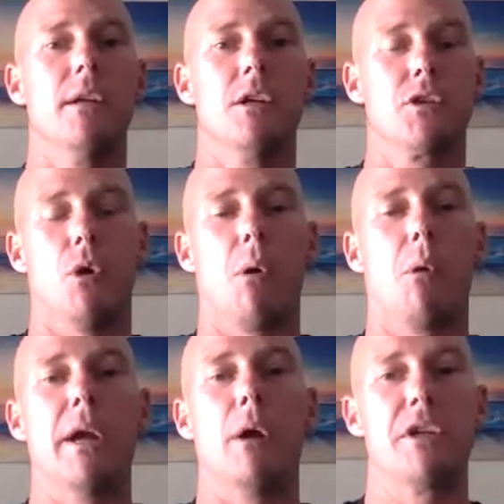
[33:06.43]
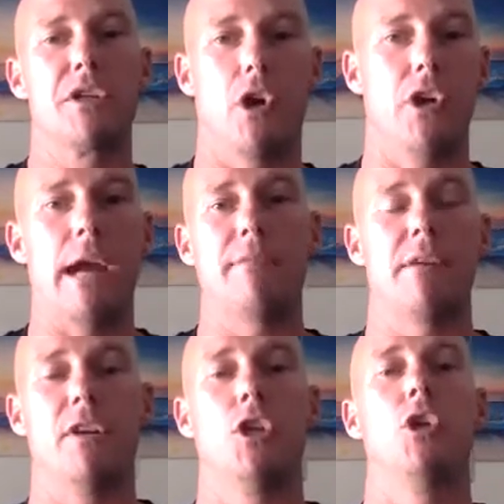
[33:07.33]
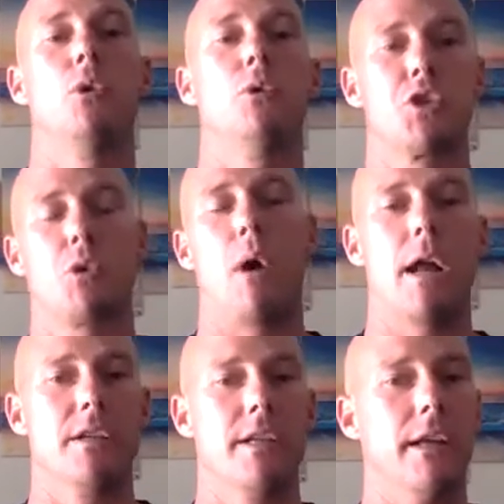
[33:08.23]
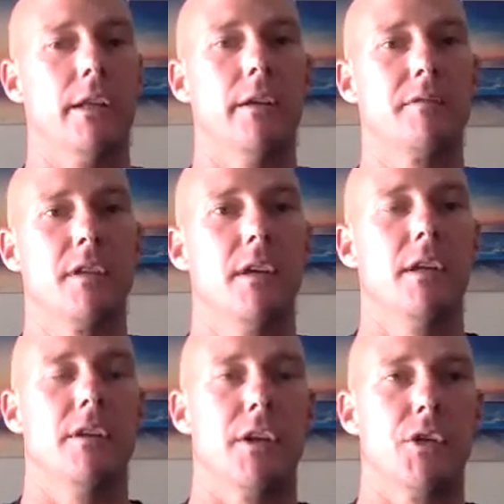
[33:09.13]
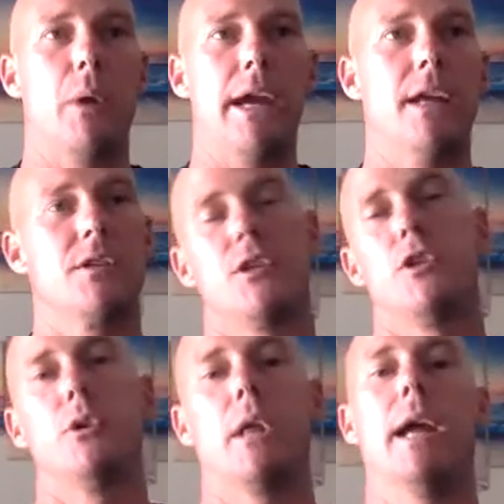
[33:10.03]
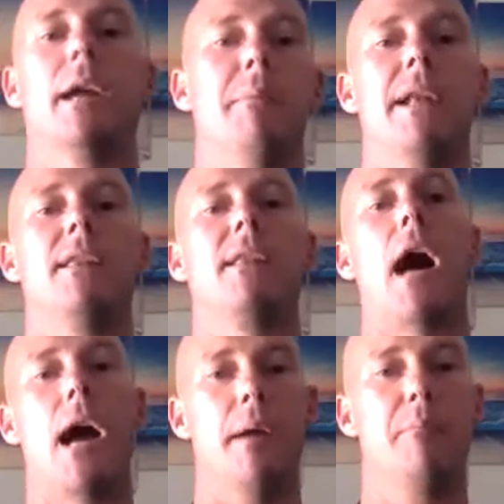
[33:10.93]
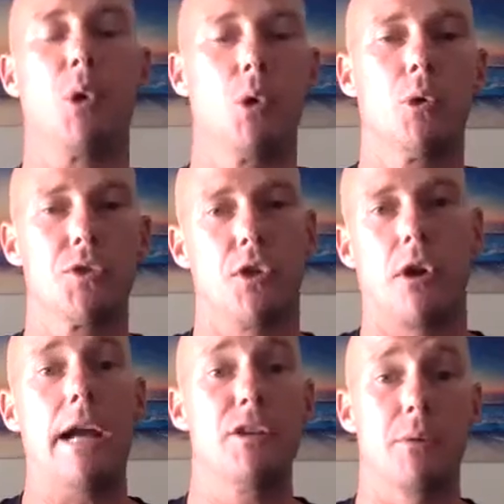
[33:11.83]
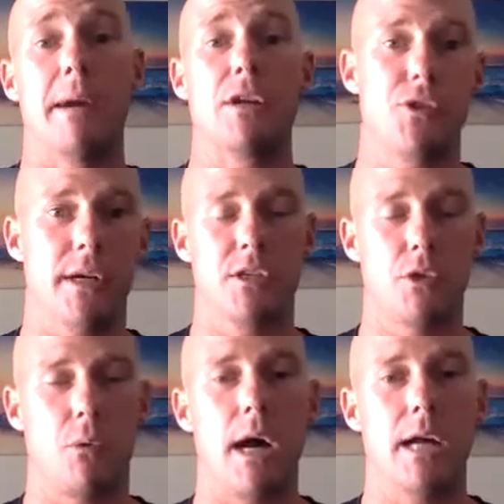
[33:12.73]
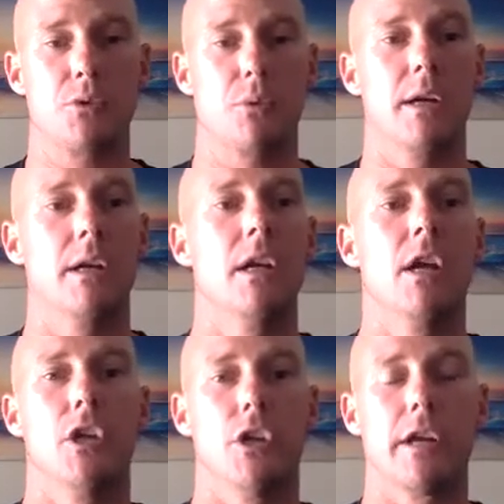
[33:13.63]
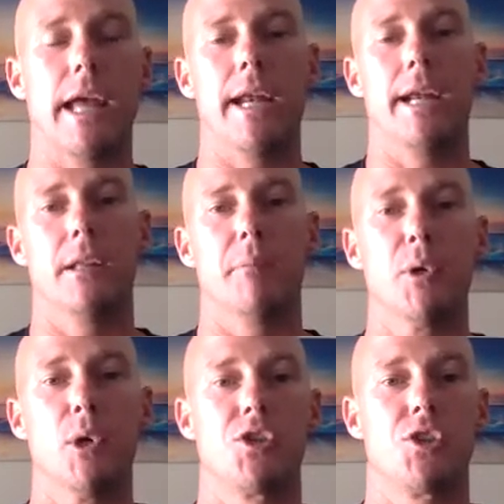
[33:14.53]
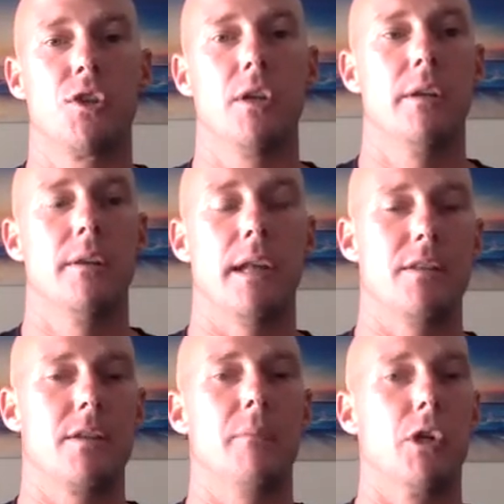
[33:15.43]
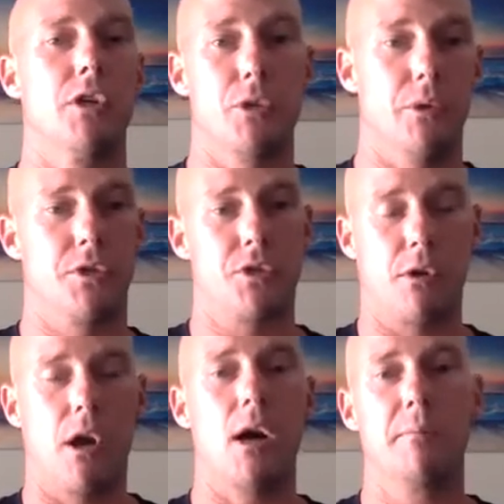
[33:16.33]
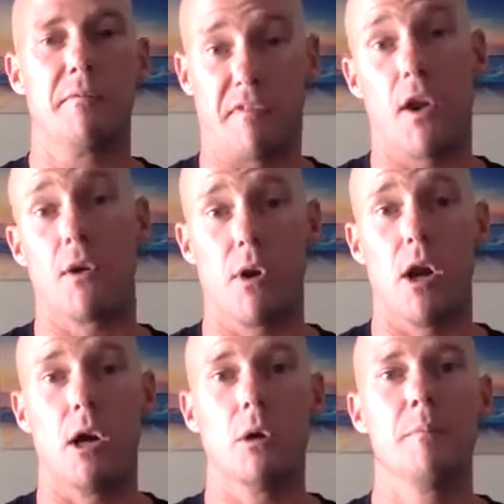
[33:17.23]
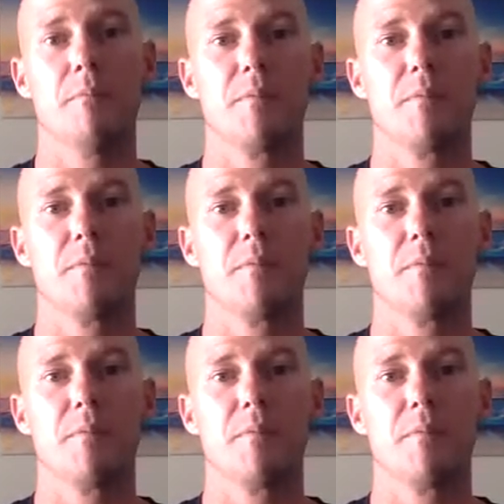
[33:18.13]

So where we always thought you have to have a huge squat or deadlift, there's ways to do like mid-thigh pulls or isometric squats where you're getting the push that's similar to a scrum front row.